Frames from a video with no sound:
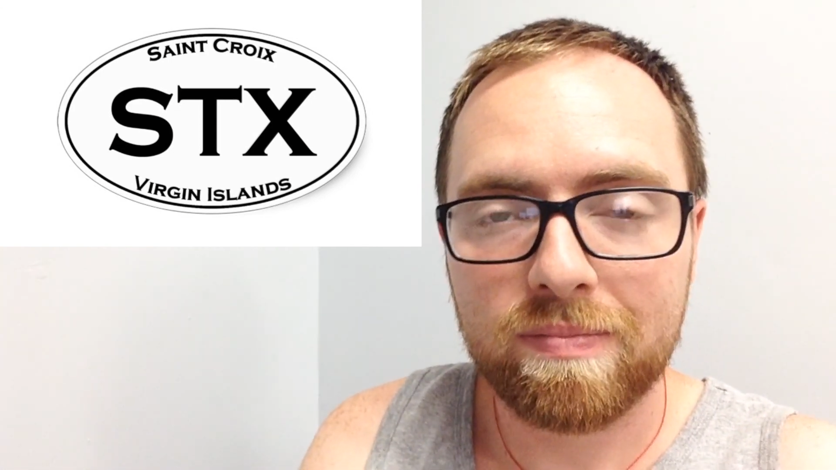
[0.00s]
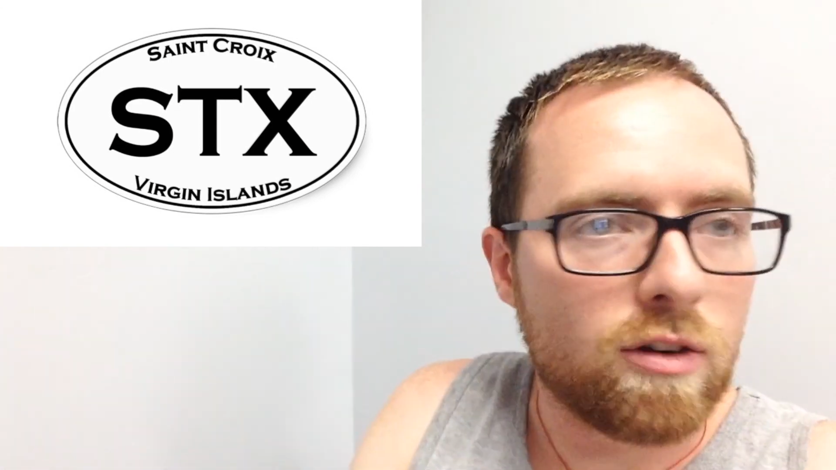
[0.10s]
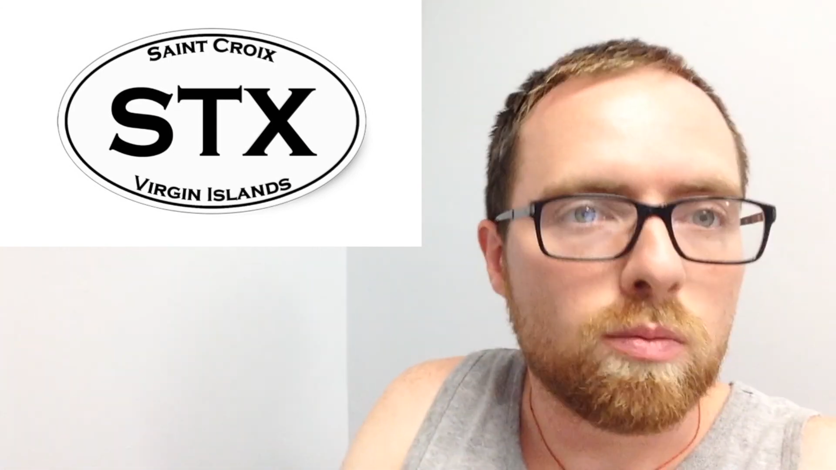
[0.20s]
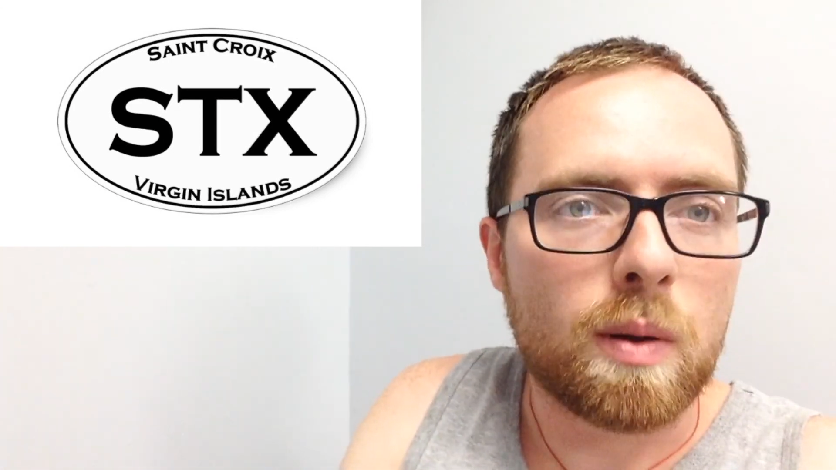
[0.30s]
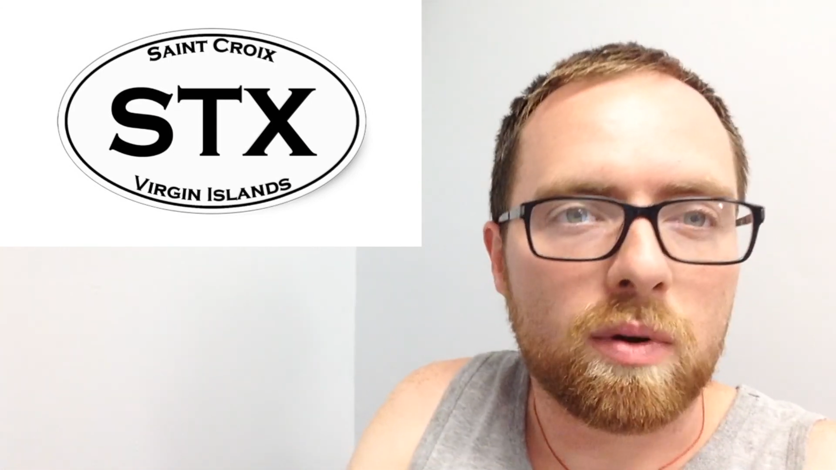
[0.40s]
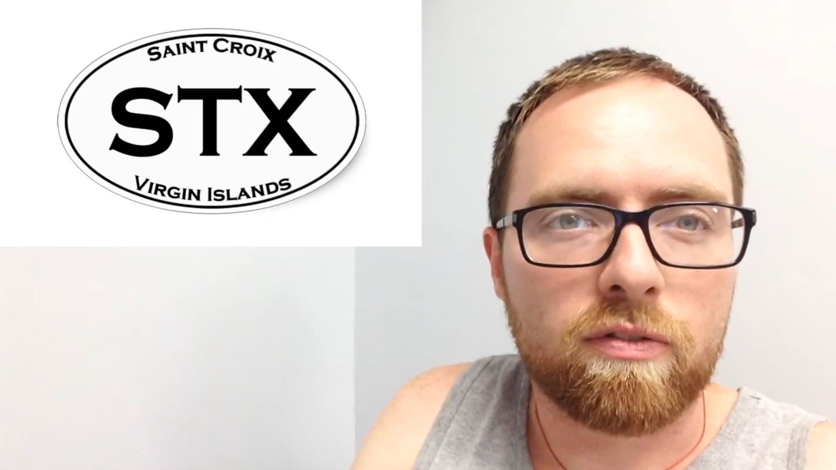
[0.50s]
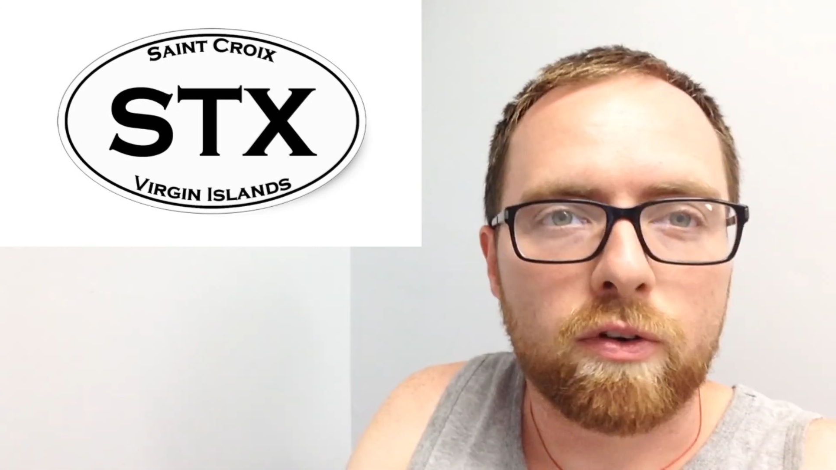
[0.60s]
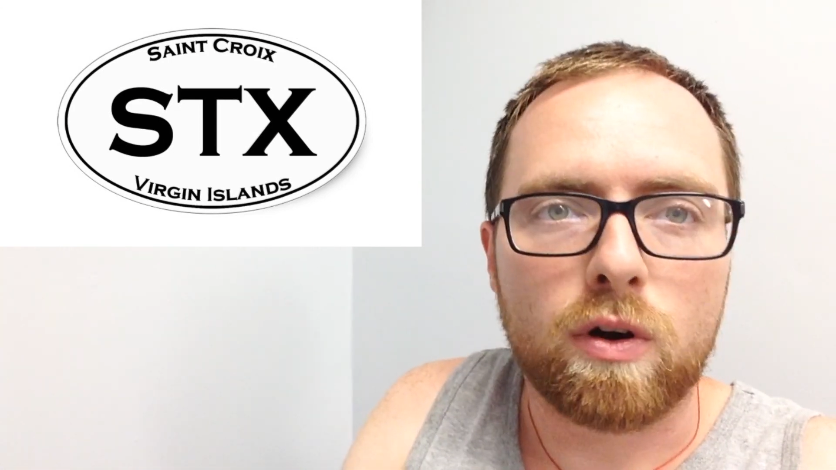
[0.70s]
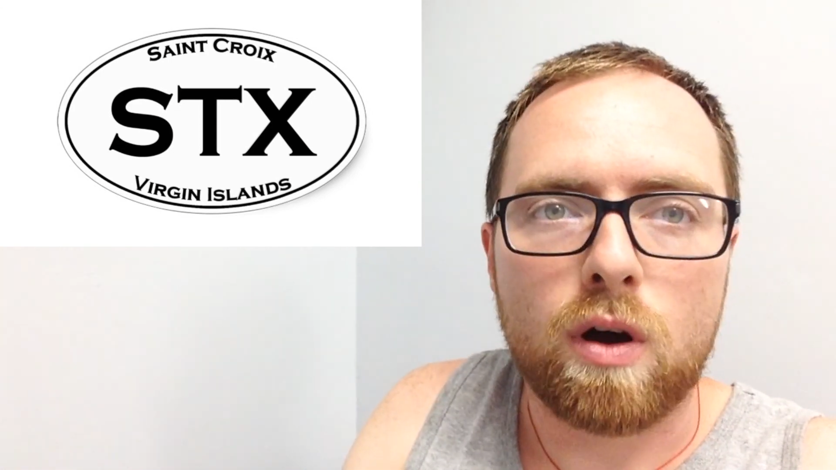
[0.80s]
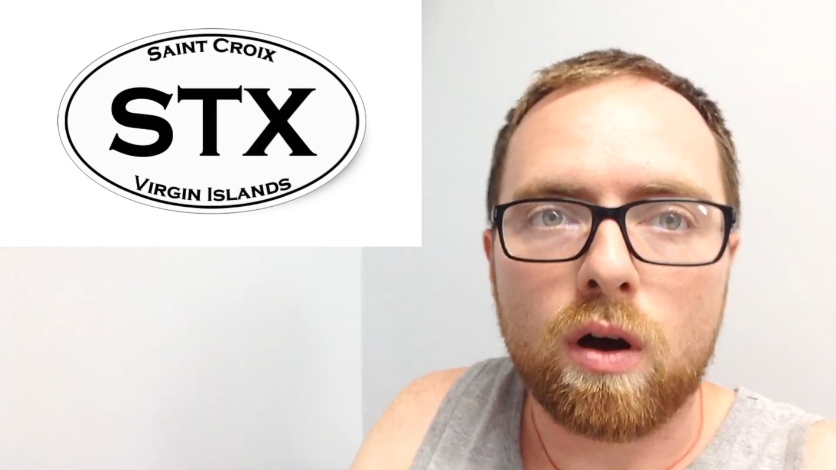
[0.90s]
And remember,
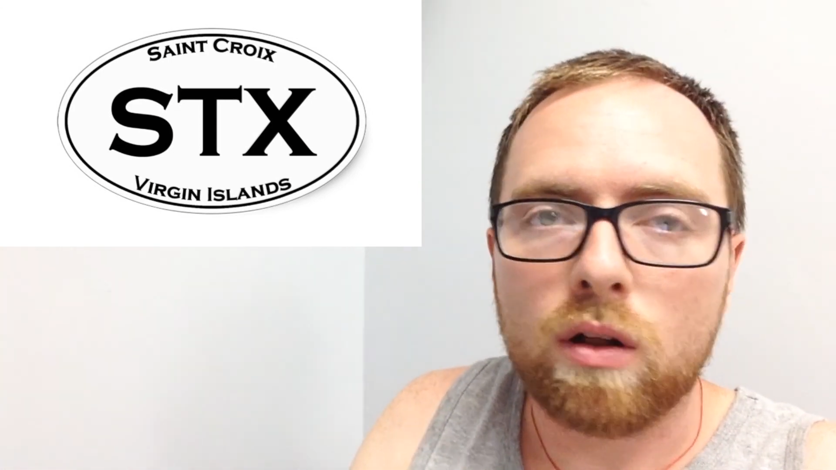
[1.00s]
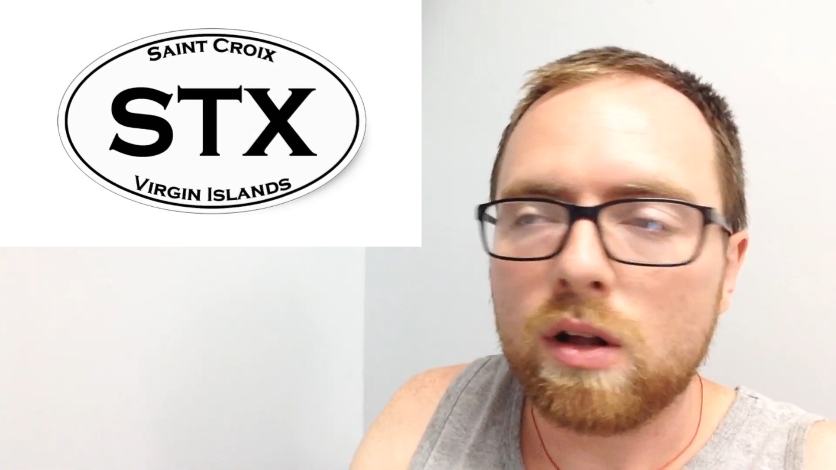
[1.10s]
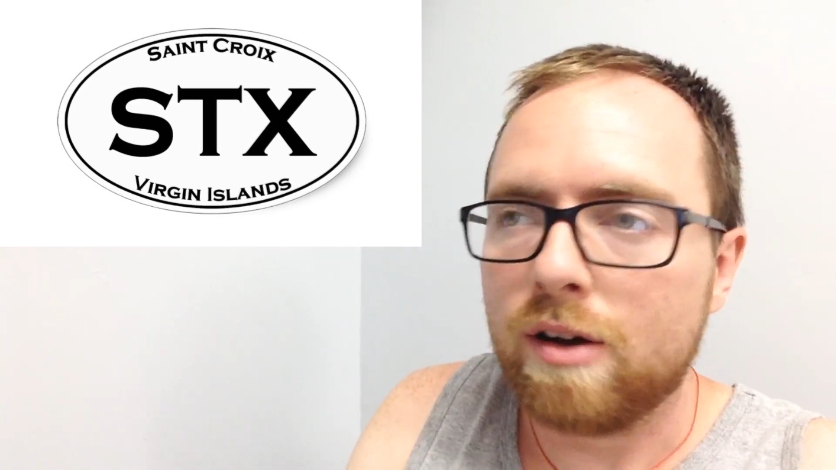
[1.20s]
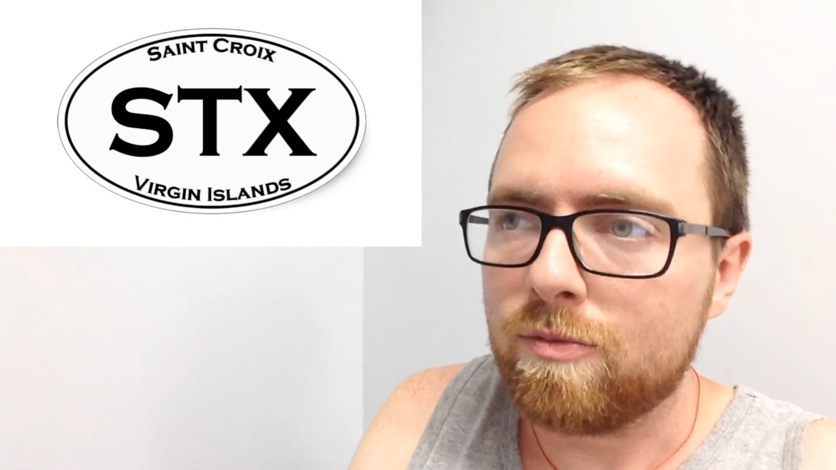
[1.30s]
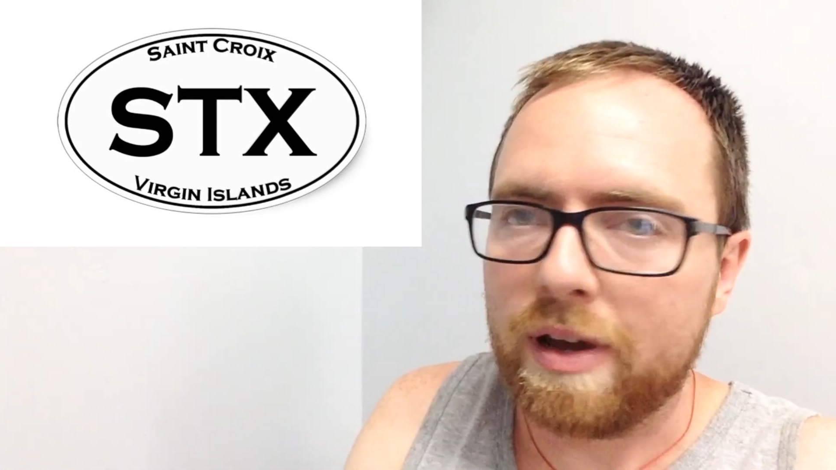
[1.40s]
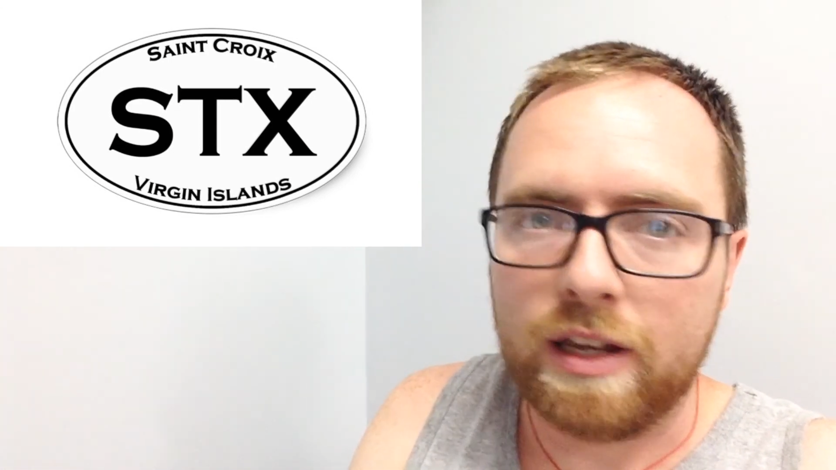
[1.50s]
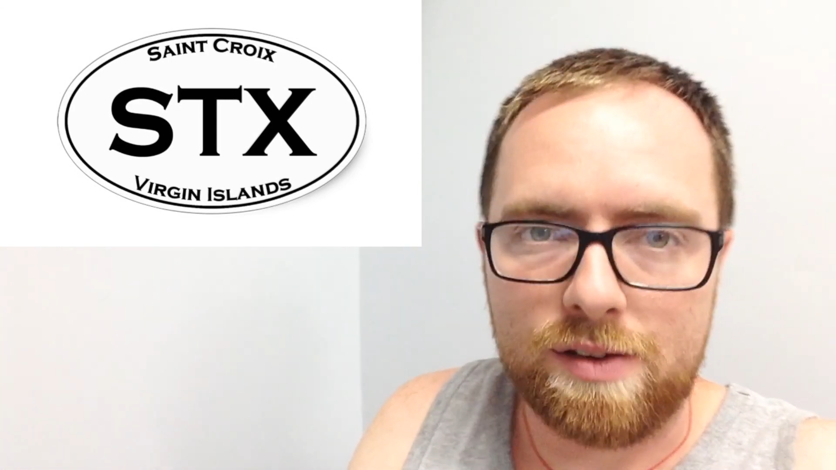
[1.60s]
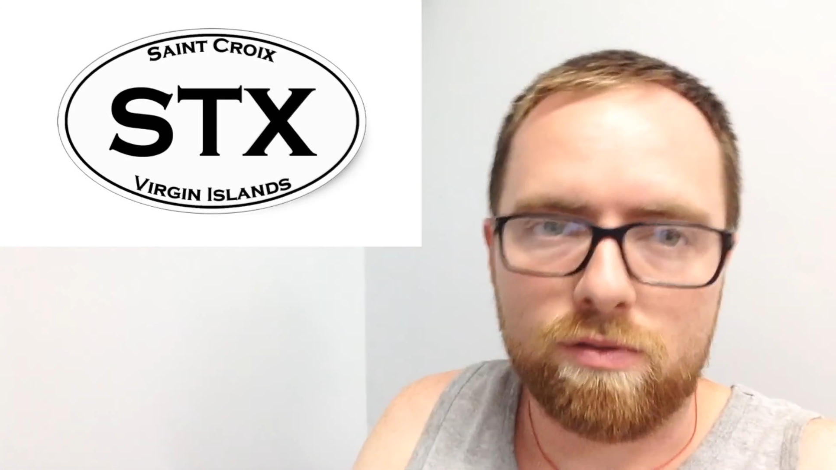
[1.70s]
for all of my